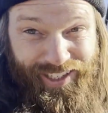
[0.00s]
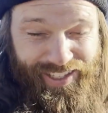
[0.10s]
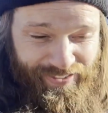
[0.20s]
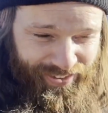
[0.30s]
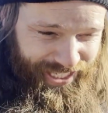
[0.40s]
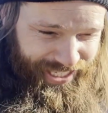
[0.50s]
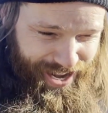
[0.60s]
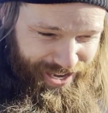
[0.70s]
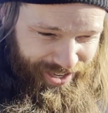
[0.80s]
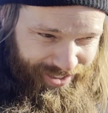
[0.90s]
stuff to get
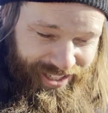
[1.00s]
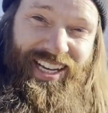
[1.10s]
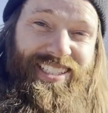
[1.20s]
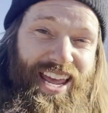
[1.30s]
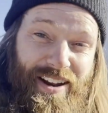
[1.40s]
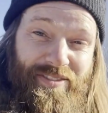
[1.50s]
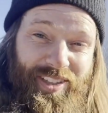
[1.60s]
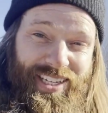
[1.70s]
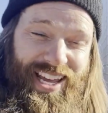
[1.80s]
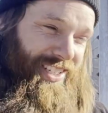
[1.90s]
done here in the next
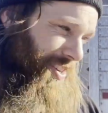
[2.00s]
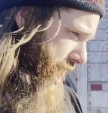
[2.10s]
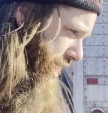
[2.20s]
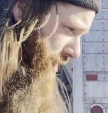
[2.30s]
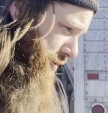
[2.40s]
handful of days, all right? I'm